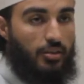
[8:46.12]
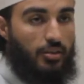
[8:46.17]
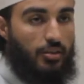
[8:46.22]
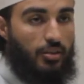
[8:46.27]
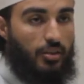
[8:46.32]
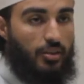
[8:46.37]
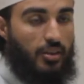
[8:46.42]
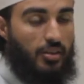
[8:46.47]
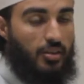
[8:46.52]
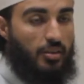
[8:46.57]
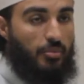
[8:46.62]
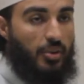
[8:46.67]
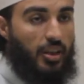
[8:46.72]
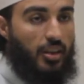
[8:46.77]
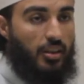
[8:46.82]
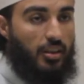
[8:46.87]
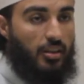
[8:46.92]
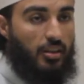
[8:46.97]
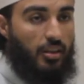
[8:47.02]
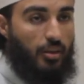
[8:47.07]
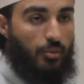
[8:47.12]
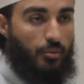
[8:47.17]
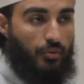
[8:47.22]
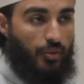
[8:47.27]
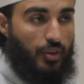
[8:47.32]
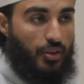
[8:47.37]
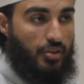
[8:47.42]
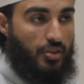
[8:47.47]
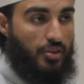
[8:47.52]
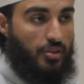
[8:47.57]
So it doesn't mean that the
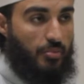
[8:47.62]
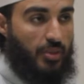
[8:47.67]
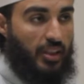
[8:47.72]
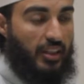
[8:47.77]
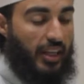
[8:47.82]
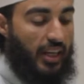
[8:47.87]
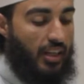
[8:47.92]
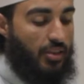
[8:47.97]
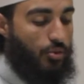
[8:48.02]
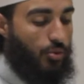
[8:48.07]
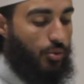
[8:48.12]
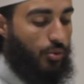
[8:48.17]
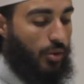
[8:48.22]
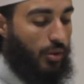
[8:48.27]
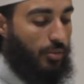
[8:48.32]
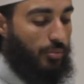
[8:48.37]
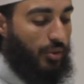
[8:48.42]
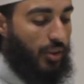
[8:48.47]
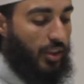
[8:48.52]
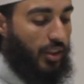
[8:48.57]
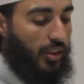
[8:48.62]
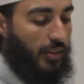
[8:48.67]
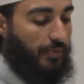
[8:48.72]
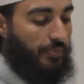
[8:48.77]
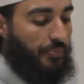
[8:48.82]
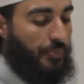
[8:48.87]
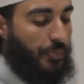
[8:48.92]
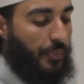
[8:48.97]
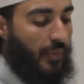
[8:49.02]
verses have been cancelled or abrogated.